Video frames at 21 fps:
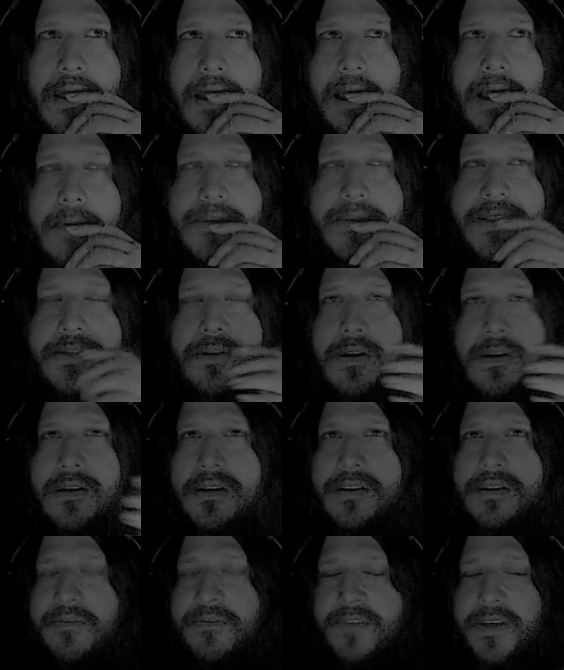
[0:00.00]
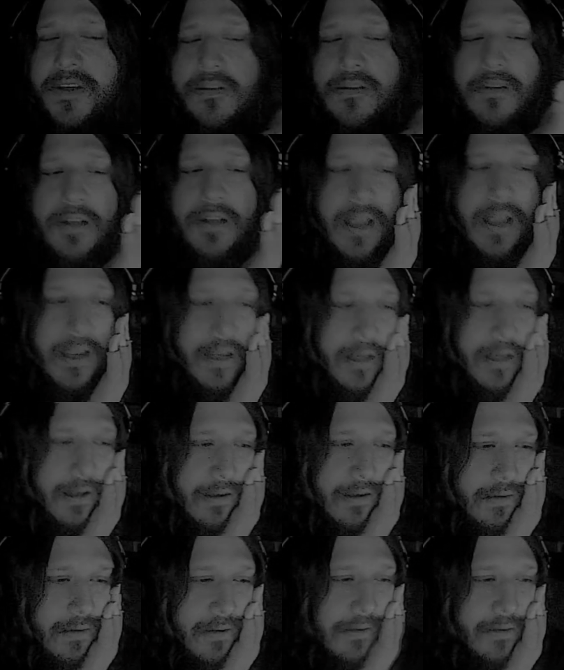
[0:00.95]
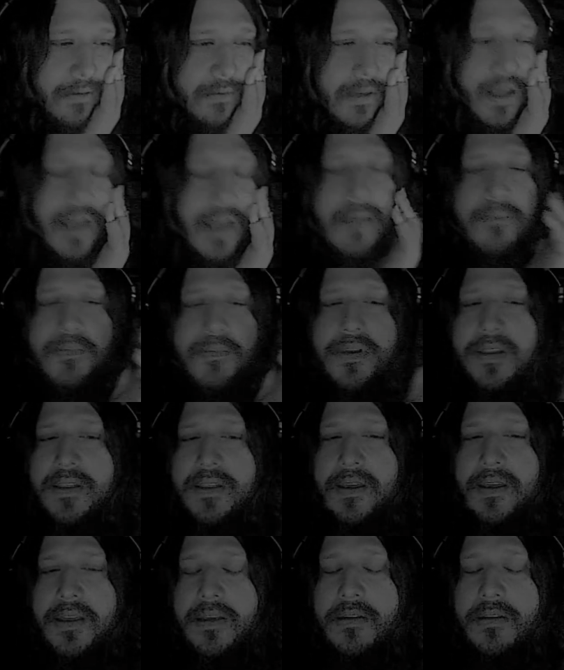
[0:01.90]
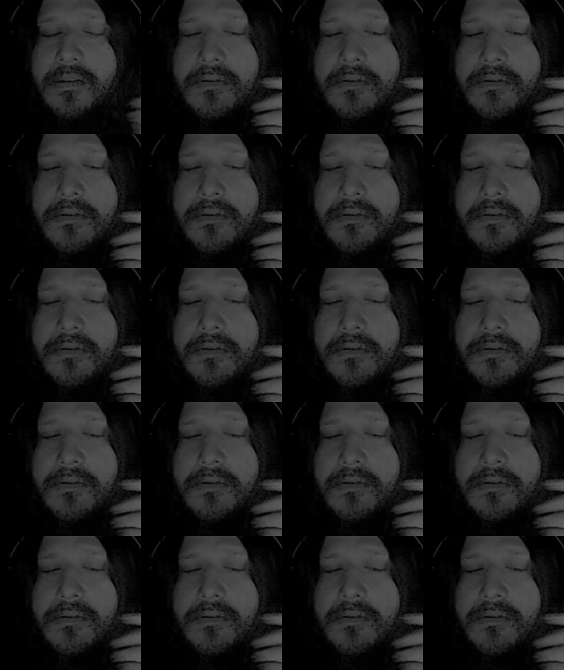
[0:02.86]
I'm starting to feel like empathy